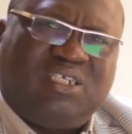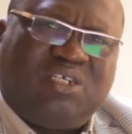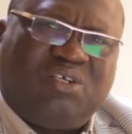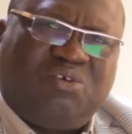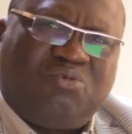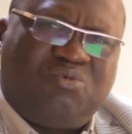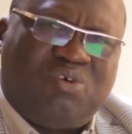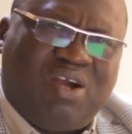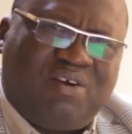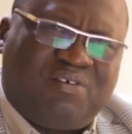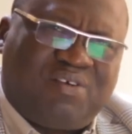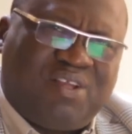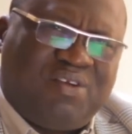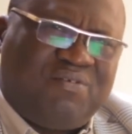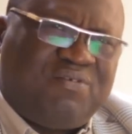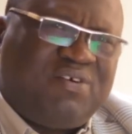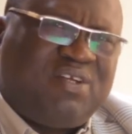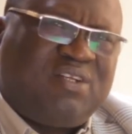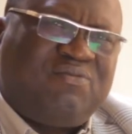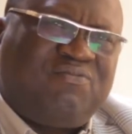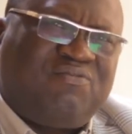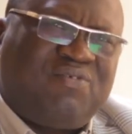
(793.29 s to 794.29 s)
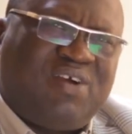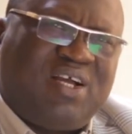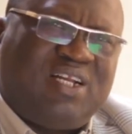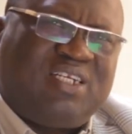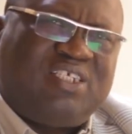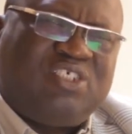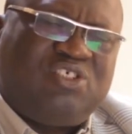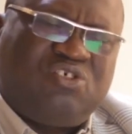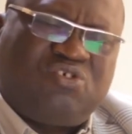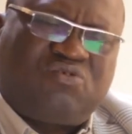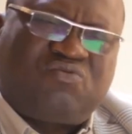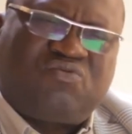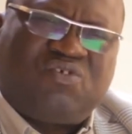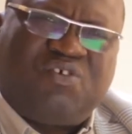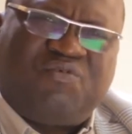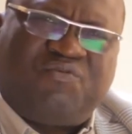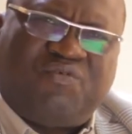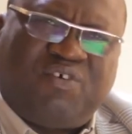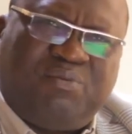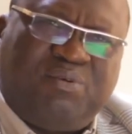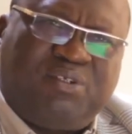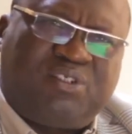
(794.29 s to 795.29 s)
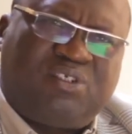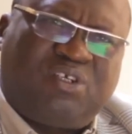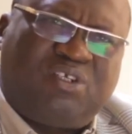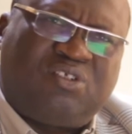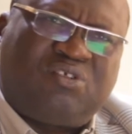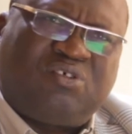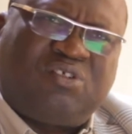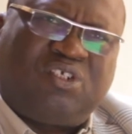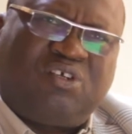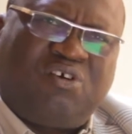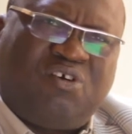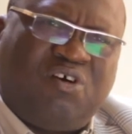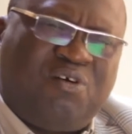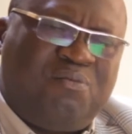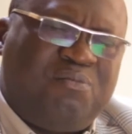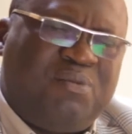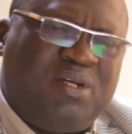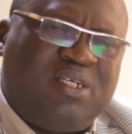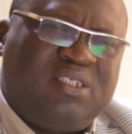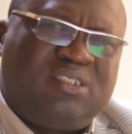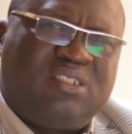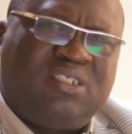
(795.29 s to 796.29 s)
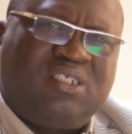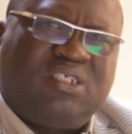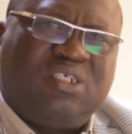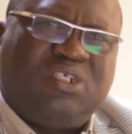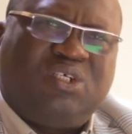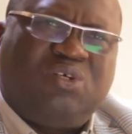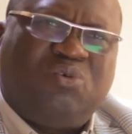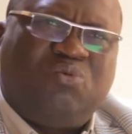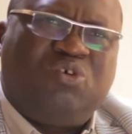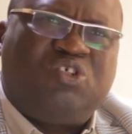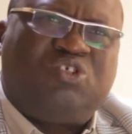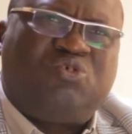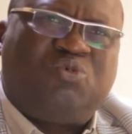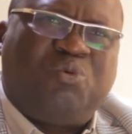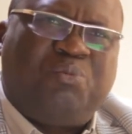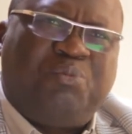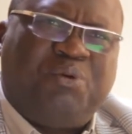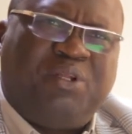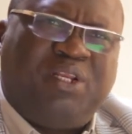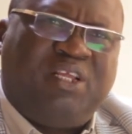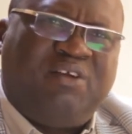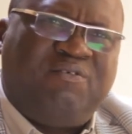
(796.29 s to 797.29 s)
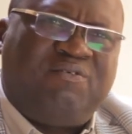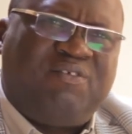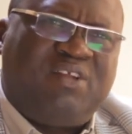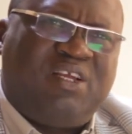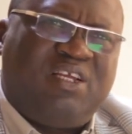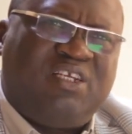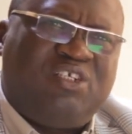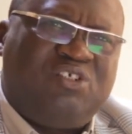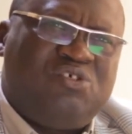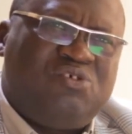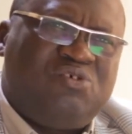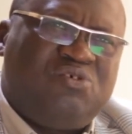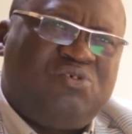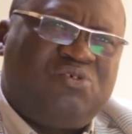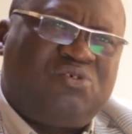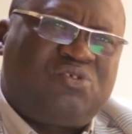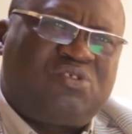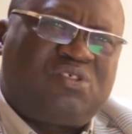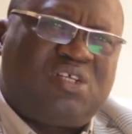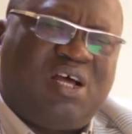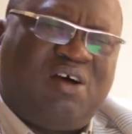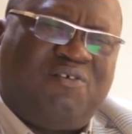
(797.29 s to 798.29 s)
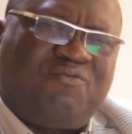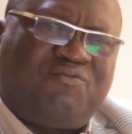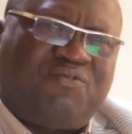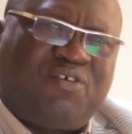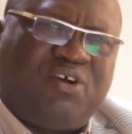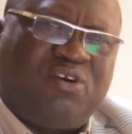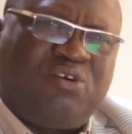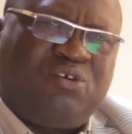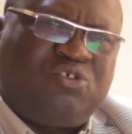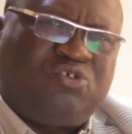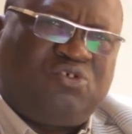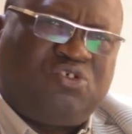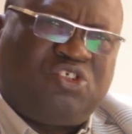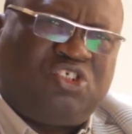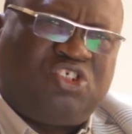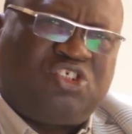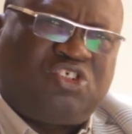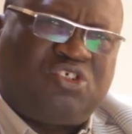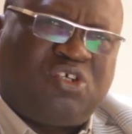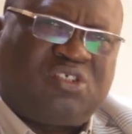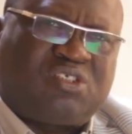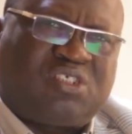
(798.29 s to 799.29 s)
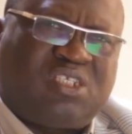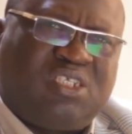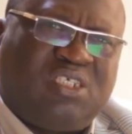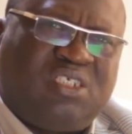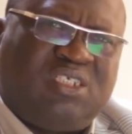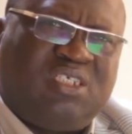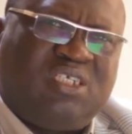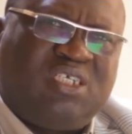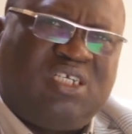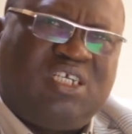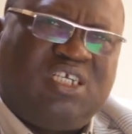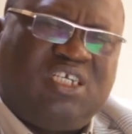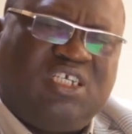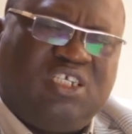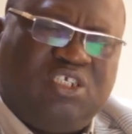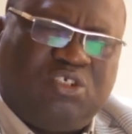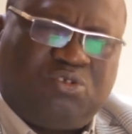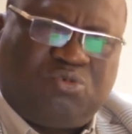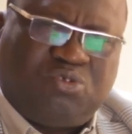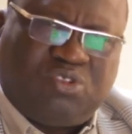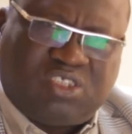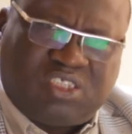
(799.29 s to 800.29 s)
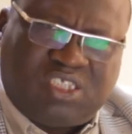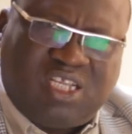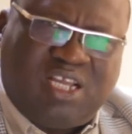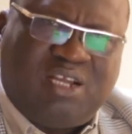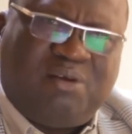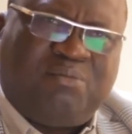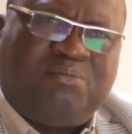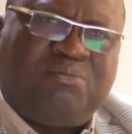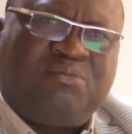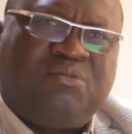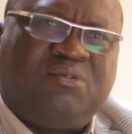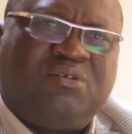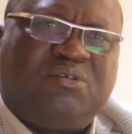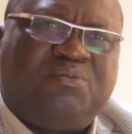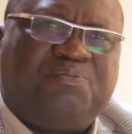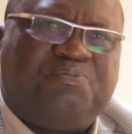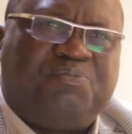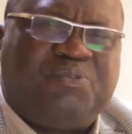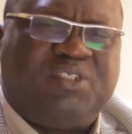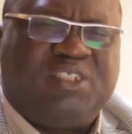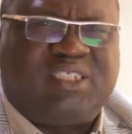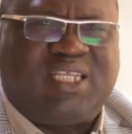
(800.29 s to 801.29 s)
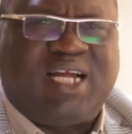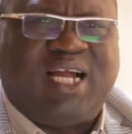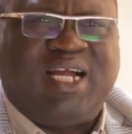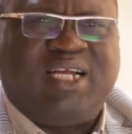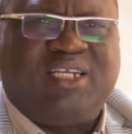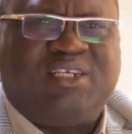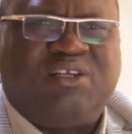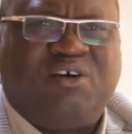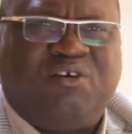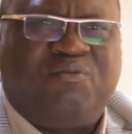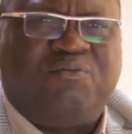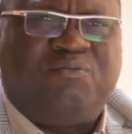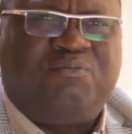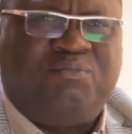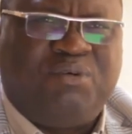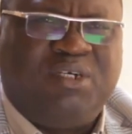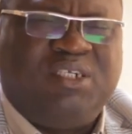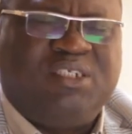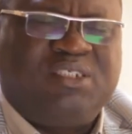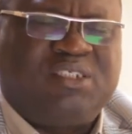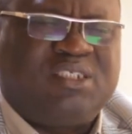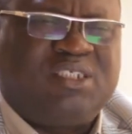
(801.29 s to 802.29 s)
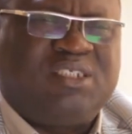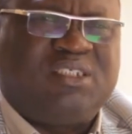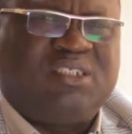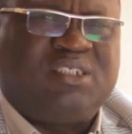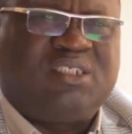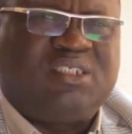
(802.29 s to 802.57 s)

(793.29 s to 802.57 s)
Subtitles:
We are given very useful information to the government, which we believe they use and follow judiciously. It will stem the tide of brain drain.